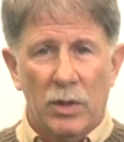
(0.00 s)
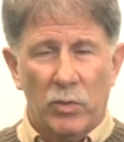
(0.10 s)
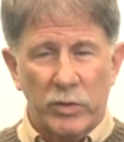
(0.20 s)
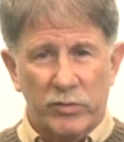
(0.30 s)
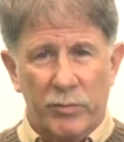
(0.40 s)

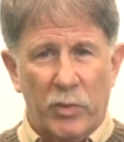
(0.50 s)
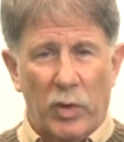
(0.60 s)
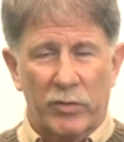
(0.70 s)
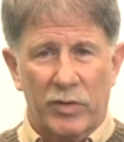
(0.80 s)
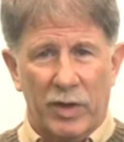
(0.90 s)
Will you
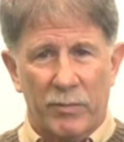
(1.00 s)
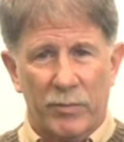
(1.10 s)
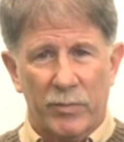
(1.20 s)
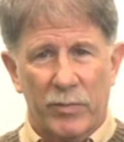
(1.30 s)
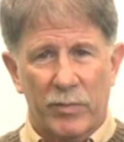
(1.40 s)
support them?
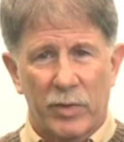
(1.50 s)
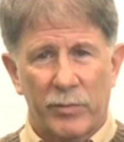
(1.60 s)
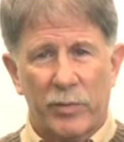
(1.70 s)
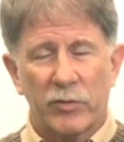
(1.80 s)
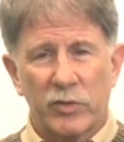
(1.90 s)

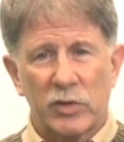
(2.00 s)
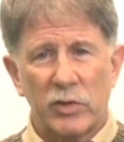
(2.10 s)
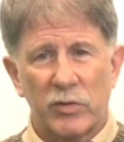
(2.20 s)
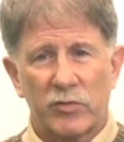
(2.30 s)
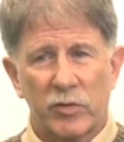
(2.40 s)

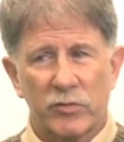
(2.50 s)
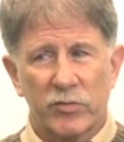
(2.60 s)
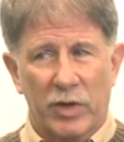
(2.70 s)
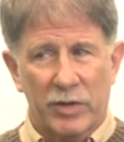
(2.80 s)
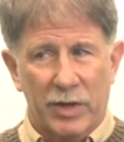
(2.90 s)
Persecuted Church
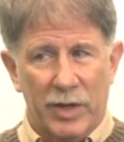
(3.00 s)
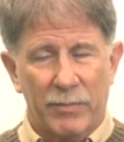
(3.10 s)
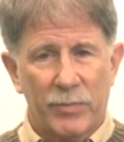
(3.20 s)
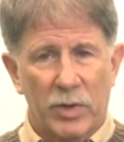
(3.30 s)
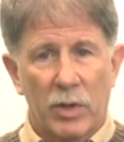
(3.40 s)
Sunday.
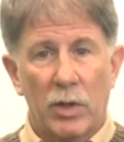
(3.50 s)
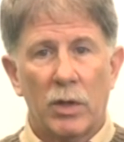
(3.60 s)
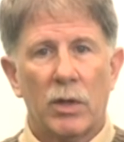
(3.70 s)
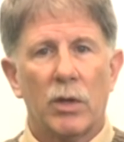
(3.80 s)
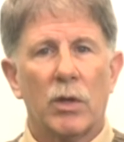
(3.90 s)

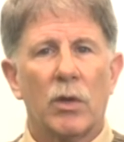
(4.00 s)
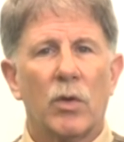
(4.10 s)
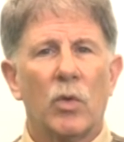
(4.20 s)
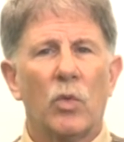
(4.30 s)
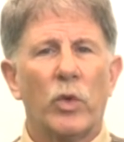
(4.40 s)

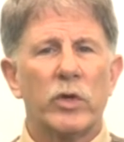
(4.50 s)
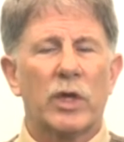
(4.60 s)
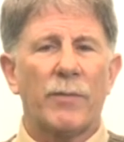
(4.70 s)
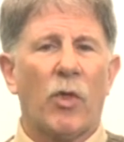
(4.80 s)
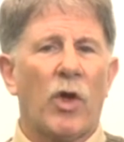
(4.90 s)
Will you
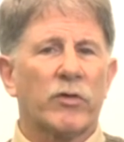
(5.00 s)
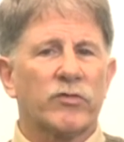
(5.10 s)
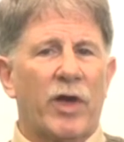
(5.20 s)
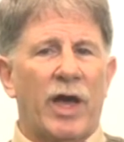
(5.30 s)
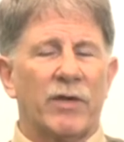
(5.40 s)
come
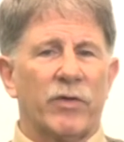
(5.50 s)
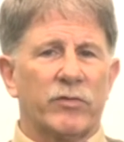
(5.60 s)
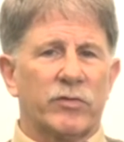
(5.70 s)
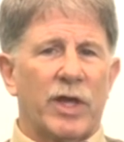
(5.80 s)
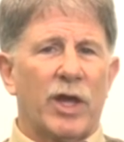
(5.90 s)
alongside of
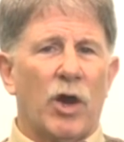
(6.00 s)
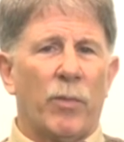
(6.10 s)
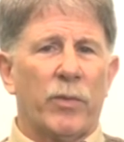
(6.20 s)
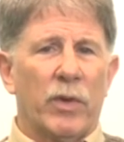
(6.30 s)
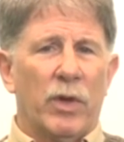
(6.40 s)
us to
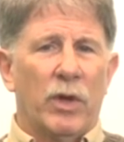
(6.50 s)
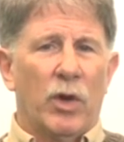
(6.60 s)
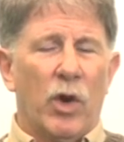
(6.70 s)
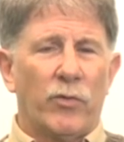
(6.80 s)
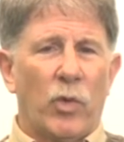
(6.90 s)
help
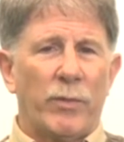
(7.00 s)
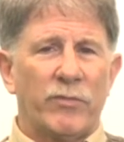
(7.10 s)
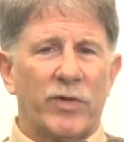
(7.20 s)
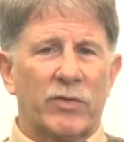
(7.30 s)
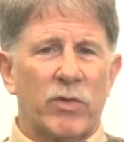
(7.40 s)

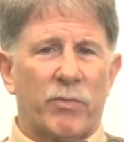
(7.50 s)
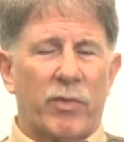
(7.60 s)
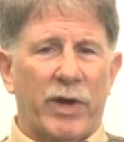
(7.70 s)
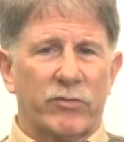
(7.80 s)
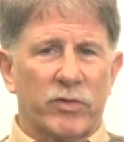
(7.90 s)
Overwhelming Victory
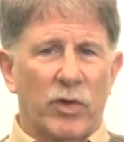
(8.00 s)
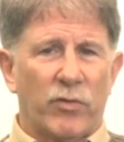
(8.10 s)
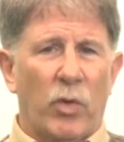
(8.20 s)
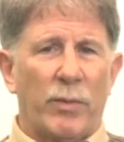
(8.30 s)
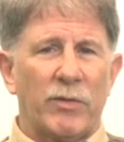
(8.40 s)
Press and
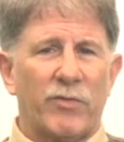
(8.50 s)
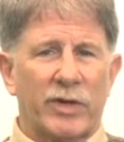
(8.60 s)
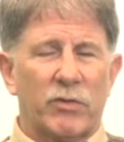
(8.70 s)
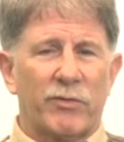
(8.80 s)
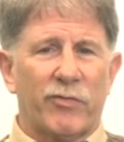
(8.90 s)
Overwhelming
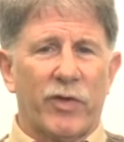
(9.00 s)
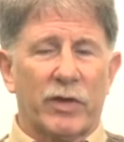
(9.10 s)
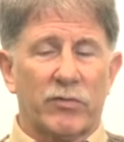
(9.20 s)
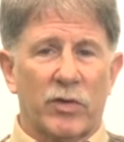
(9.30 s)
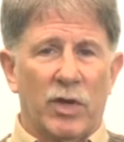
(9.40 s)
Victory
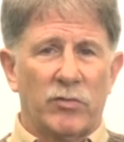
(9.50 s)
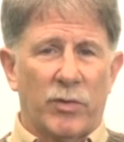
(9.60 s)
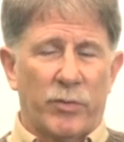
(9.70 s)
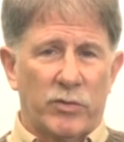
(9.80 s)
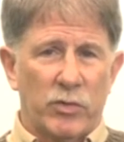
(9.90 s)
Flicks
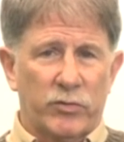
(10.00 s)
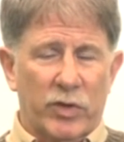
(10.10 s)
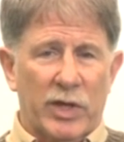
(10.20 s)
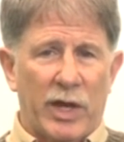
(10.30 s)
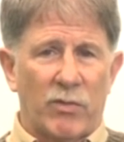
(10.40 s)
to produce
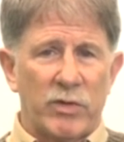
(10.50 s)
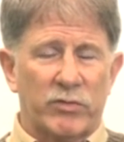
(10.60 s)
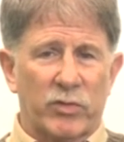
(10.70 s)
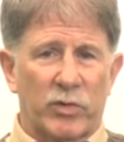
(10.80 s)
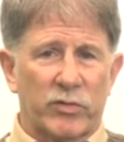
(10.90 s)
the kind of
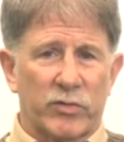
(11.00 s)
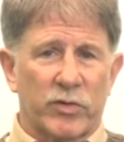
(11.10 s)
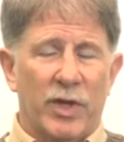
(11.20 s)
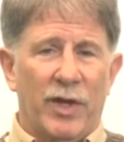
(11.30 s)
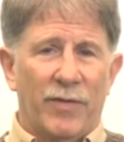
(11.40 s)
resources
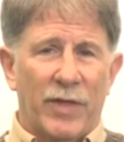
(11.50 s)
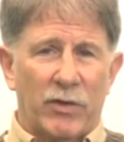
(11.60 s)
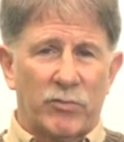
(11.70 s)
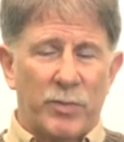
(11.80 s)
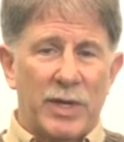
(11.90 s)
that
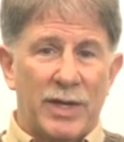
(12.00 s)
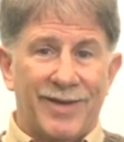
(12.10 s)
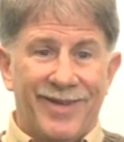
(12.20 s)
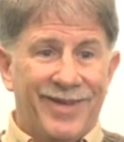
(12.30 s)
is being,